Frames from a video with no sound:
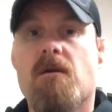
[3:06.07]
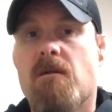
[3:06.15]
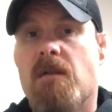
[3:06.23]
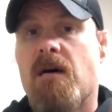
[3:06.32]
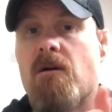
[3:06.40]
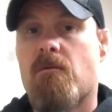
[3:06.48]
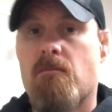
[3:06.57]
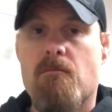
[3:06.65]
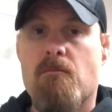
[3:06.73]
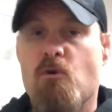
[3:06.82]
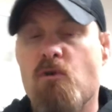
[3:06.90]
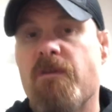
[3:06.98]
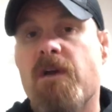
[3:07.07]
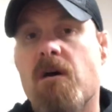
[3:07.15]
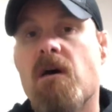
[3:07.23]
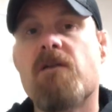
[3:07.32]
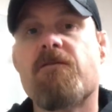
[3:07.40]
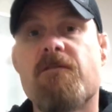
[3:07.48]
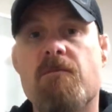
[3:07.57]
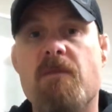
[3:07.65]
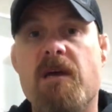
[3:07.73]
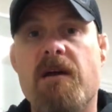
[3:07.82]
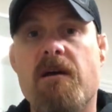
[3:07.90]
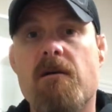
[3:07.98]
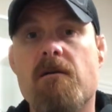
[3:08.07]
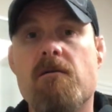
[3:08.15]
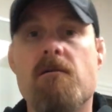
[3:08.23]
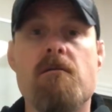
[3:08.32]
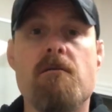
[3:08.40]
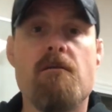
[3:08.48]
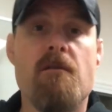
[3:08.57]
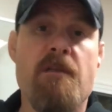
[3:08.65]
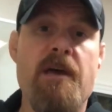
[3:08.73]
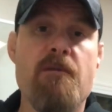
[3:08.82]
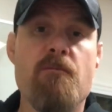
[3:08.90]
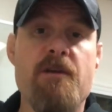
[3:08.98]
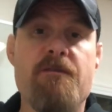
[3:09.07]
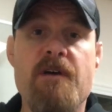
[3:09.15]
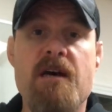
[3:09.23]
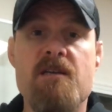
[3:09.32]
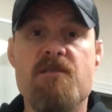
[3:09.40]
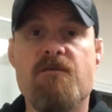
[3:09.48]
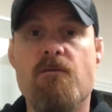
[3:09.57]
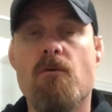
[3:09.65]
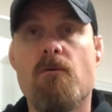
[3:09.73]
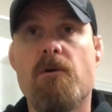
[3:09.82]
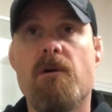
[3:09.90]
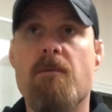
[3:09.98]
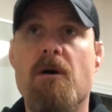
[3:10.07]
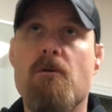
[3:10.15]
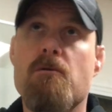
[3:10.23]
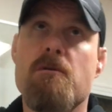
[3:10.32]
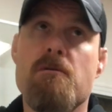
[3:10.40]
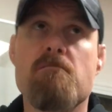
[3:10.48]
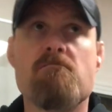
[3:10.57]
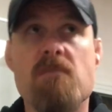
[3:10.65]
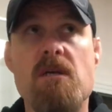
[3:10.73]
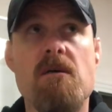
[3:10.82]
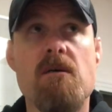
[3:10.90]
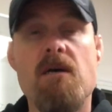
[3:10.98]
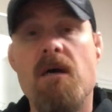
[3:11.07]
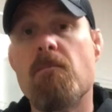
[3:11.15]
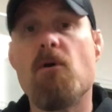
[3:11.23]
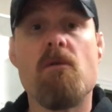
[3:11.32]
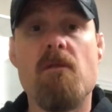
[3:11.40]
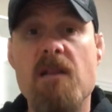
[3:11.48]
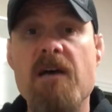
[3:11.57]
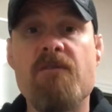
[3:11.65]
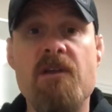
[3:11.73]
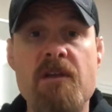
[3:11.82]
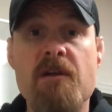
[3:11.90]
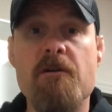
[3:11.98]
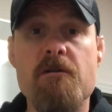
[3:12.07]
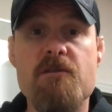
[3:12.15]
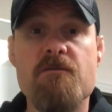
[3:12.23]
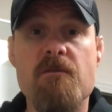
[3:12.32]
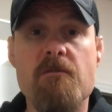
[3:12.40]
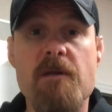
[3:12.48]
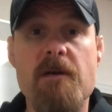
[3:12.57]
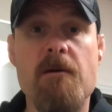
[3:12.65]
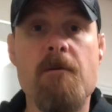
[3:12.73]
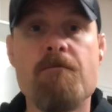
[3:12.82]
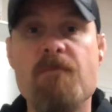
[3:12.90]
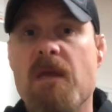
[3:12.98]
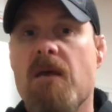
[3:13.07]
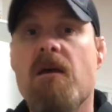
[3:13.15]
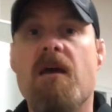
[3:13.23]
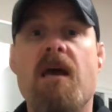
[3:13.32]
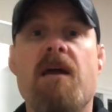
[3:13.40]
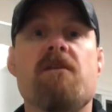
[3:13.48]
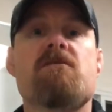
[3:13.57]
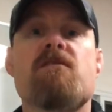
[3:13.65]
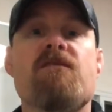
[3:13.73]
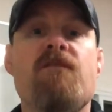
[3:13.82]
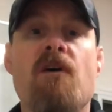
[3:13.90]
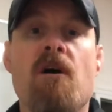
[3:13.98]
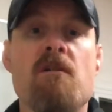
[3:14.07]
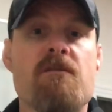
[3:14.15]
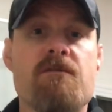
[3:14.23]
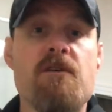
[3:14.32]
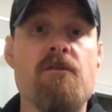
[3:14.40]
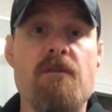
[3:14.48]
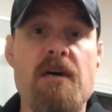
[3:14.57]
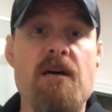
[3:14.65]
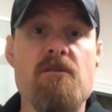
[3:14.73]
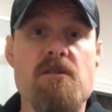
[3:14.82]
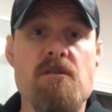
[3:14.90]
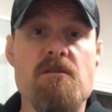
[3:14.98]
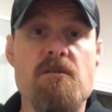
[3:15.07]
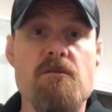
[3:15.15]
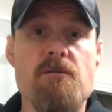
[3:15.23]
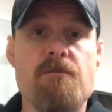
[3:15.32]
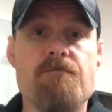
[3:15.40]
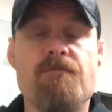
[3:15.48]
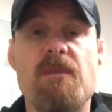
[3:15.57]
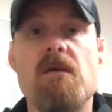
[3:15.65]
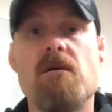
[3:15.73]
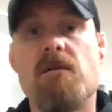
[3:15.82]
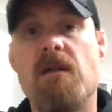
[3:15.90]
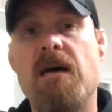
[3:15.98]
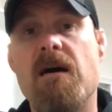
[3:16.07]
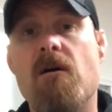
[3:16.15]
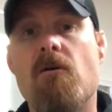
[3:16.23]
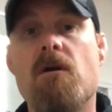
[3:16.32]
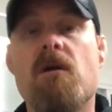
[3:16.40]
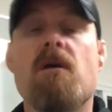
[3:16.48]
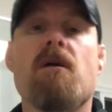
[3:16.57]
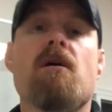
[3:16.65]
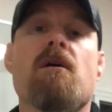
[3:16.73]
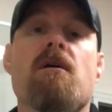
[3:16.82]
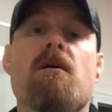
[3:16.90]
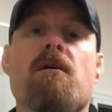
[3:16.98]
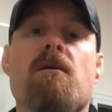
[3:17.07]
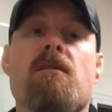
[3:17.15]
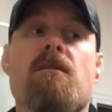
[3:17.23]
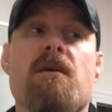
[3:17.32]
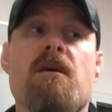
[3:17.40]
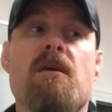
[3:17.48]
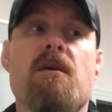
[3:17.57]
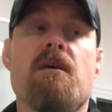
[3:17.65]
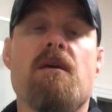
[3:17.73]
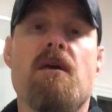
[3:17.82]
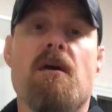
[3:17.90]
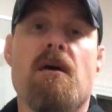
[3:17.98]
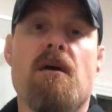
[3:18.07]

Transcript: Now, moving on from there, then we fast forward about 11 years from there, and it's the fall of 2002. Now, the